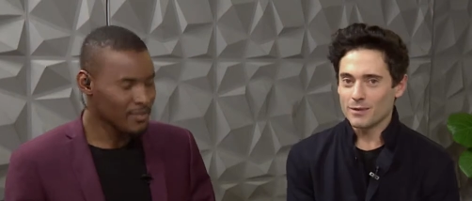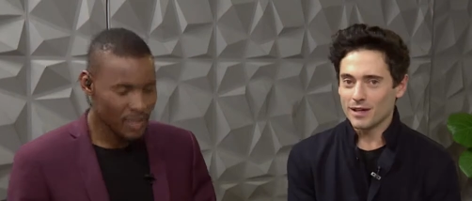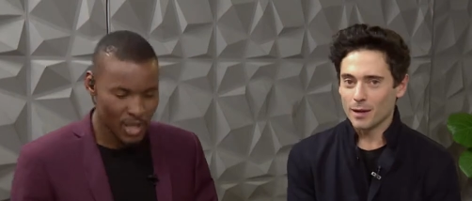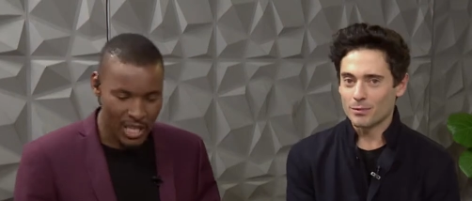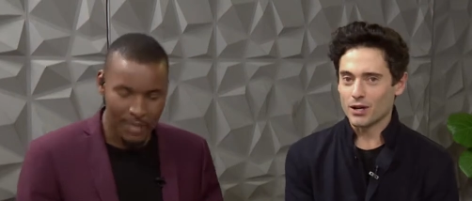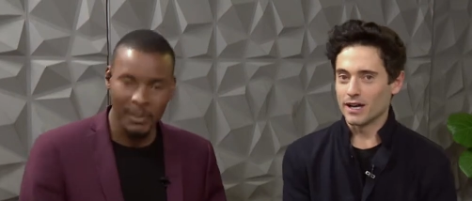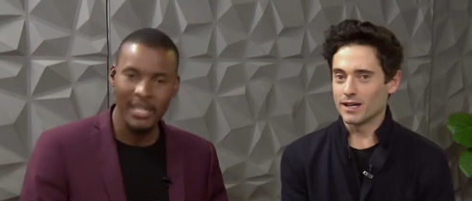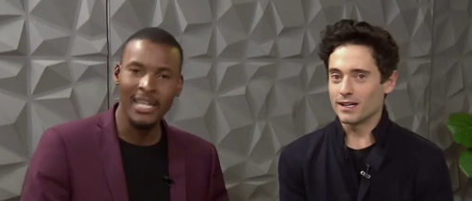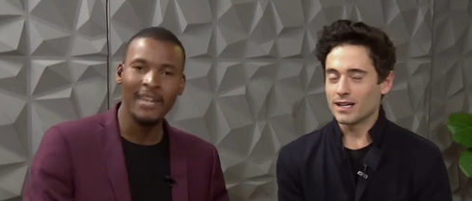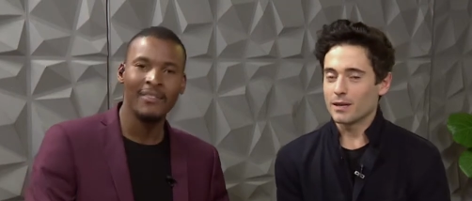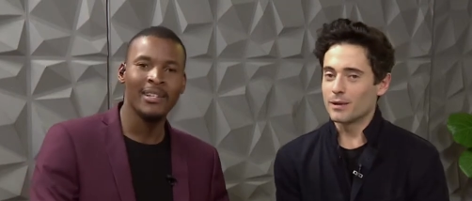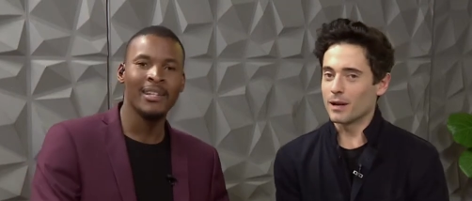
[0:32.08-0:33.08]
Speaker 1: Give You've just Been
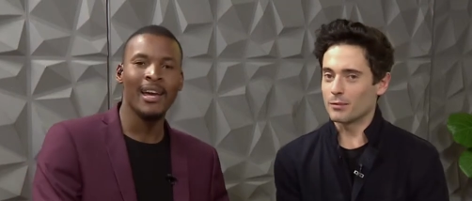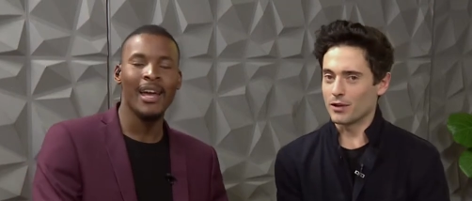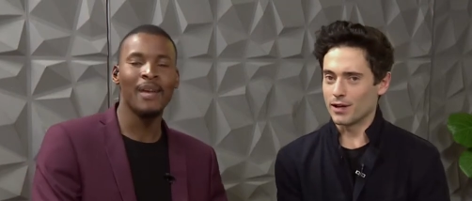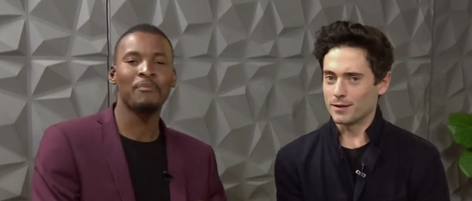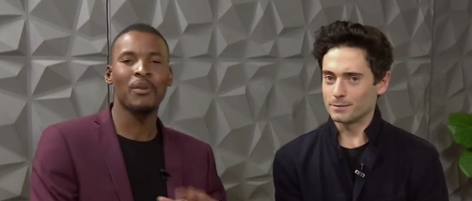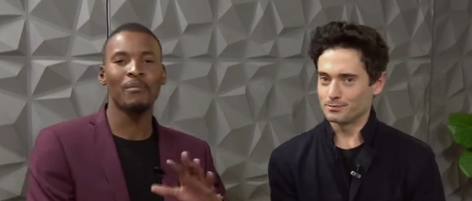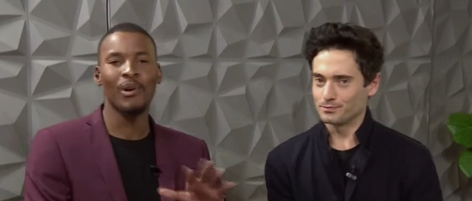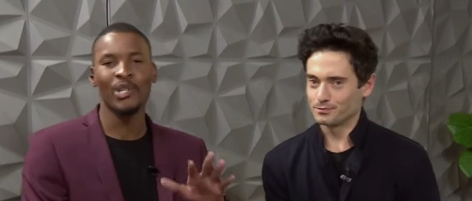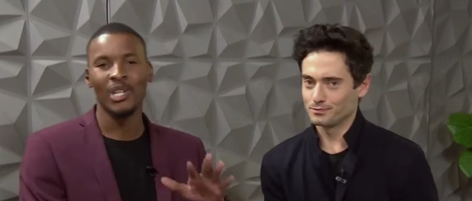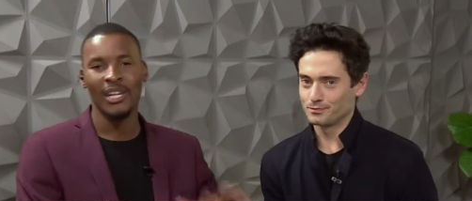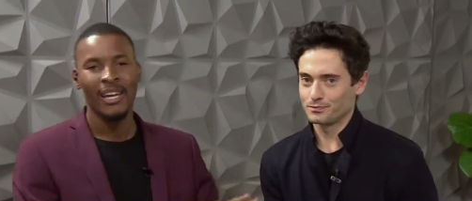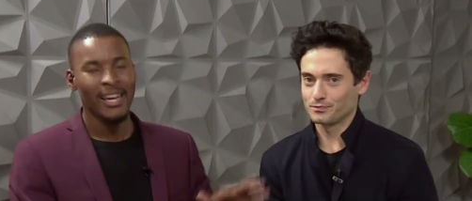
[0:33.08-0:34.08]
given Give me a
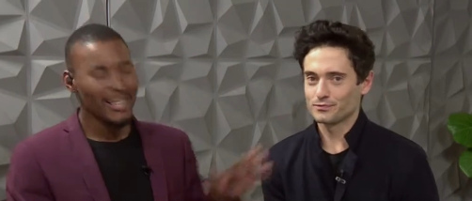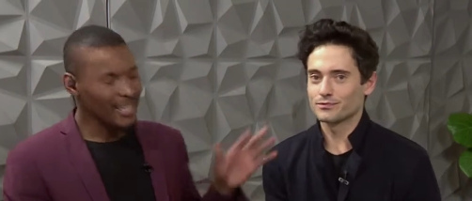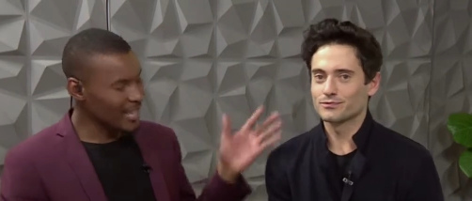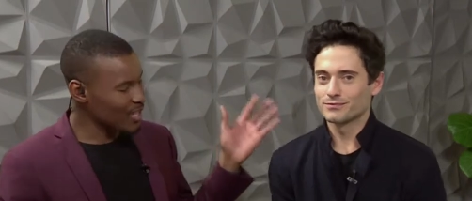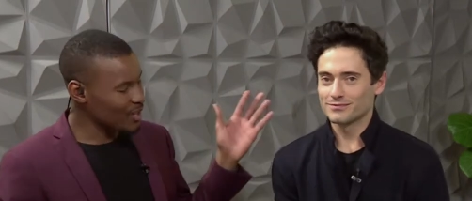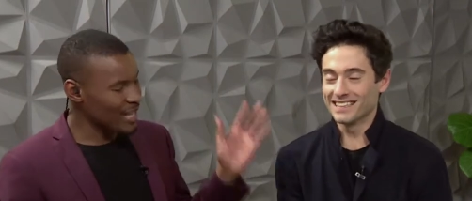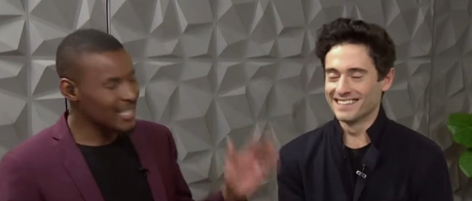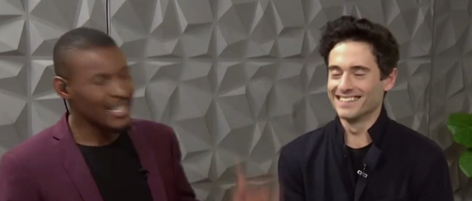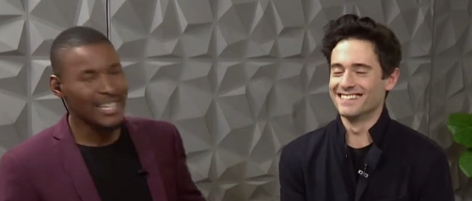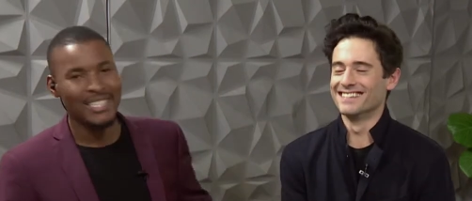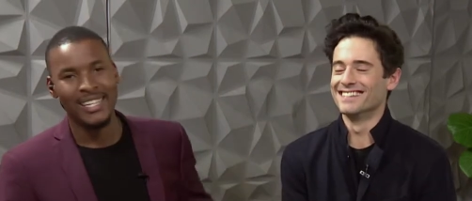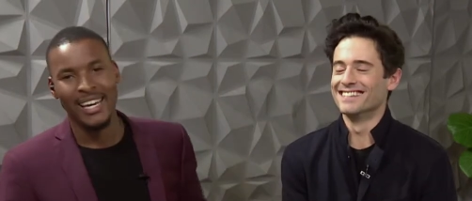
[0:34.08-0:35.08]
promotion. Nick Strelitz
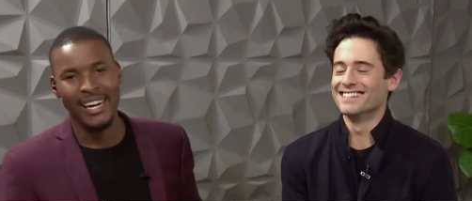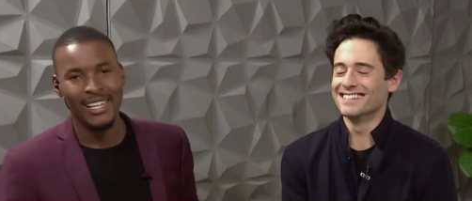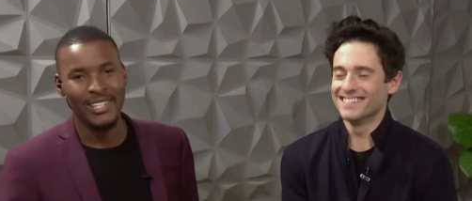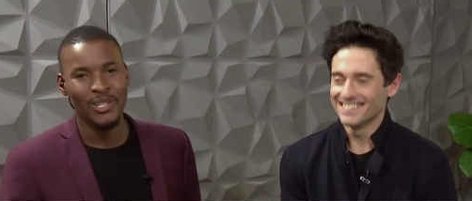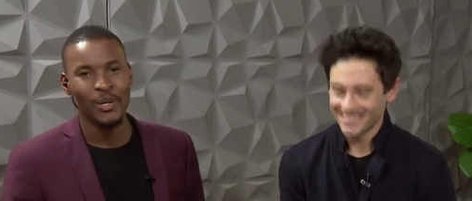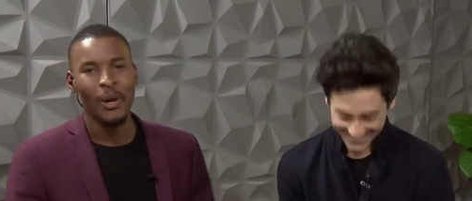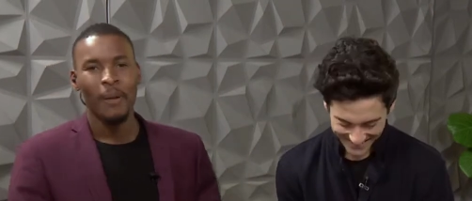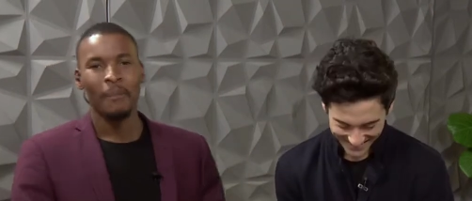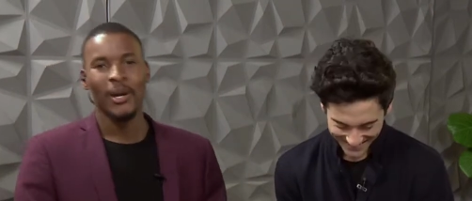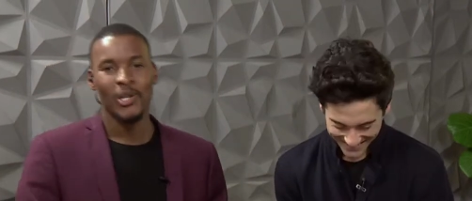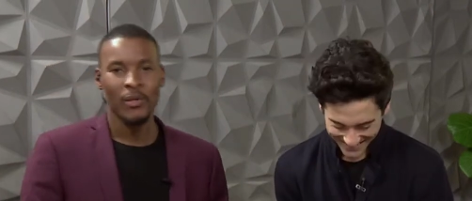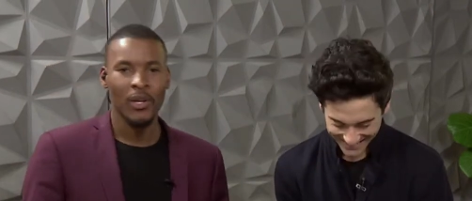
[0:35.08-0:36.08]
is here to
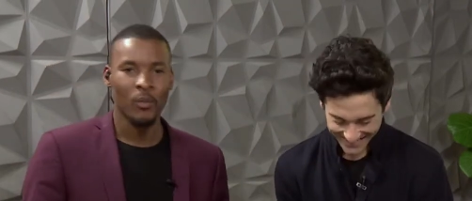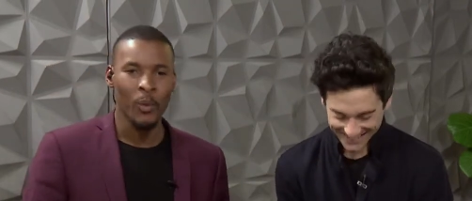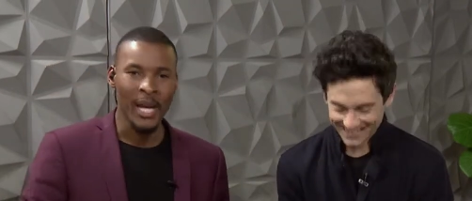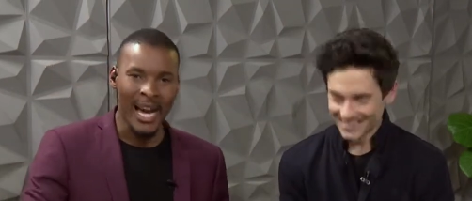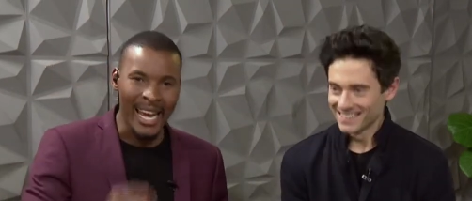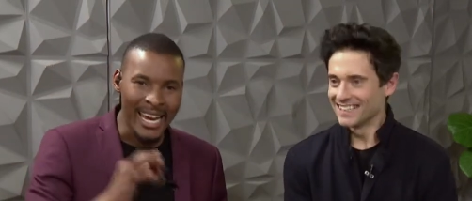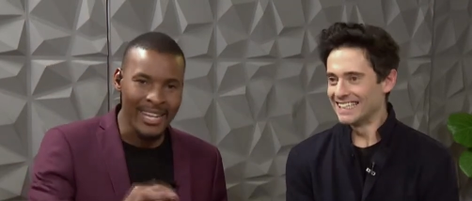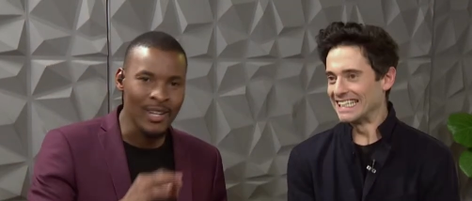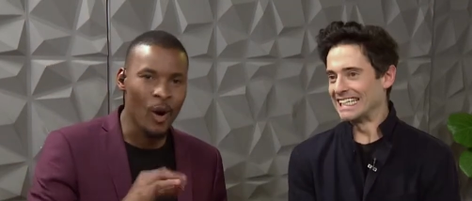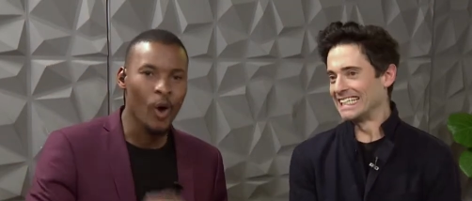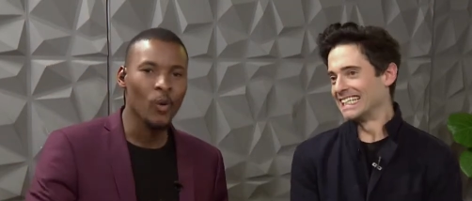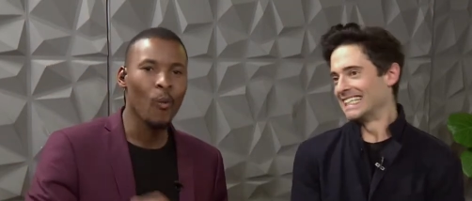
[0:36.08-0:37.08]
make sure that we are
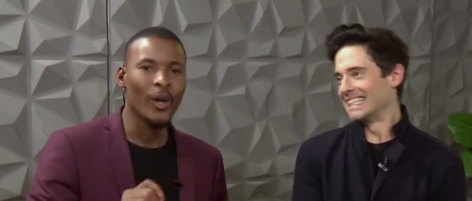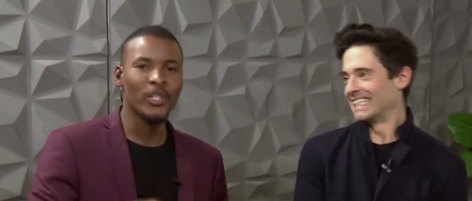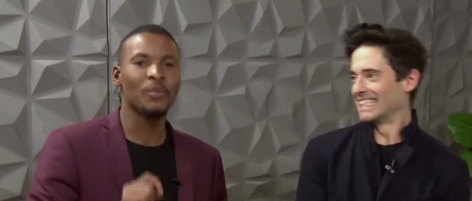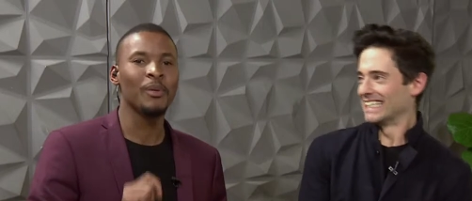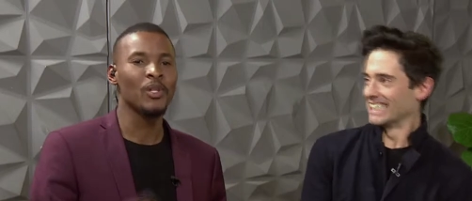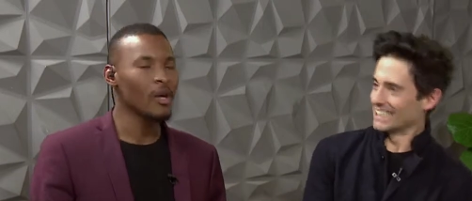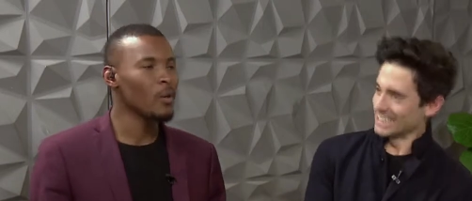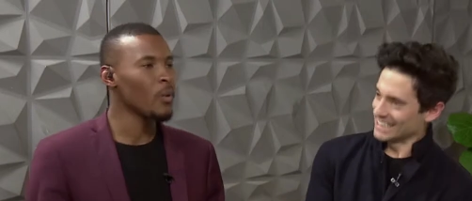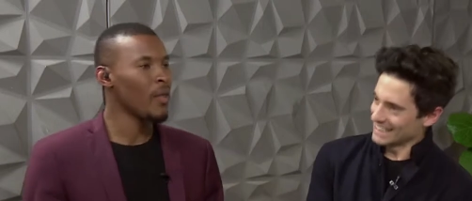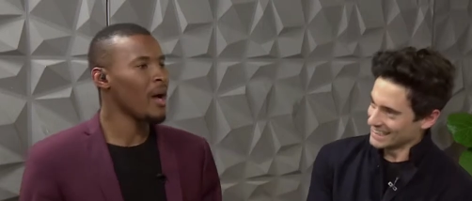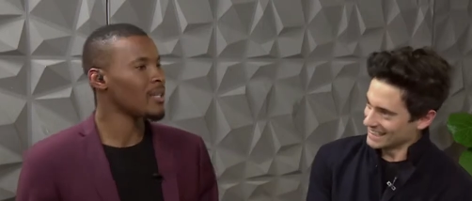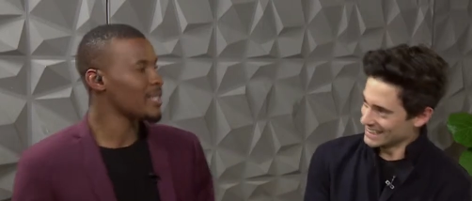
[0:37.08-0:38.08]
in on what to be doing
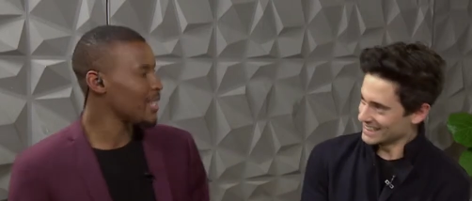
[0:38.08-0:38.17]
with our